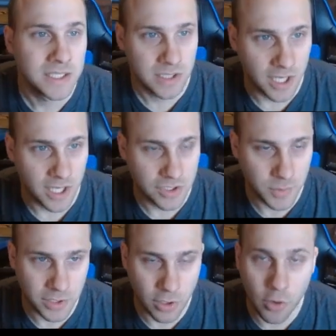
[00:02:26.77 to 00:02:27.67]
I just want
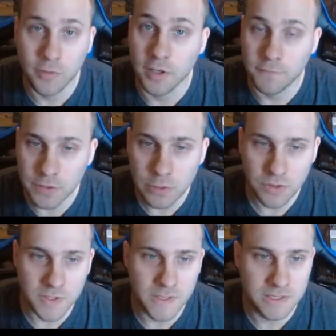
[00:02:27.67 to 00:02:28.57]
to go over a few
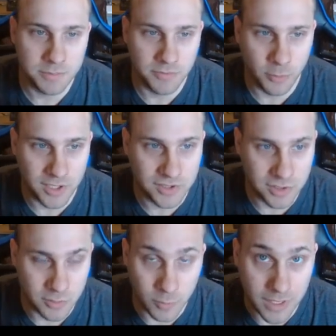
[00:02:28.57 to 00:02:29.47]
things before I
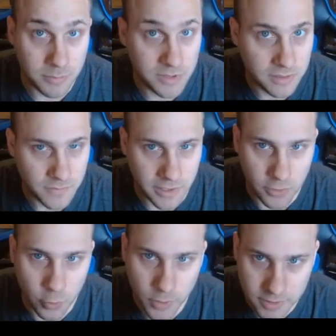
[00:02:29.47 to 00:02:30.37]
start rambling very
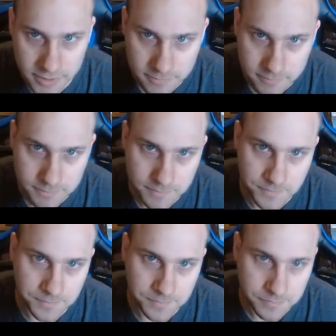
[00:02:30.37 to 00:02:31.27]
quickly.
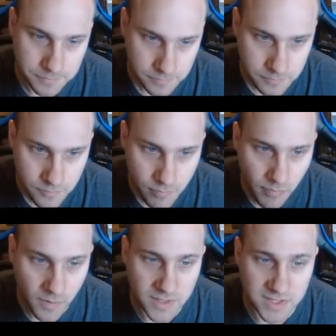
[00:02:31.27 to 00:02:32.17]

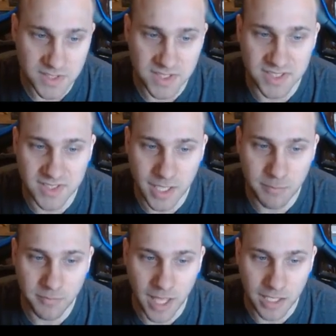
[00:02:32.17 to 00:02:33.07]
This is the
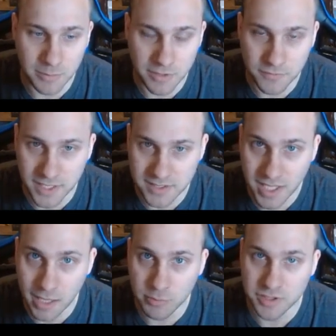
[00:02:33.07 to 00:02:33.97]
same enemy fight
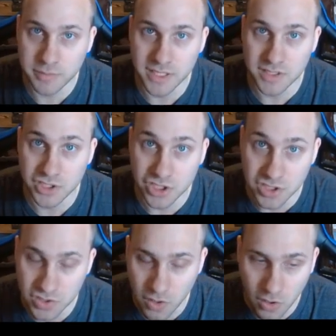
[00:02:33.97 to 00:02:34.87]
tab, which means it's
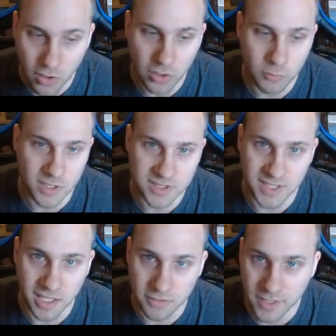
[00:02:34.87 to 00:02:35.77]
just all one
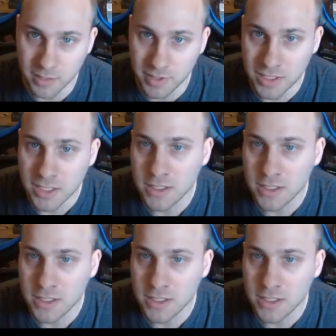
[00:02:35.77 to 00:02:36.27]
style of enemy.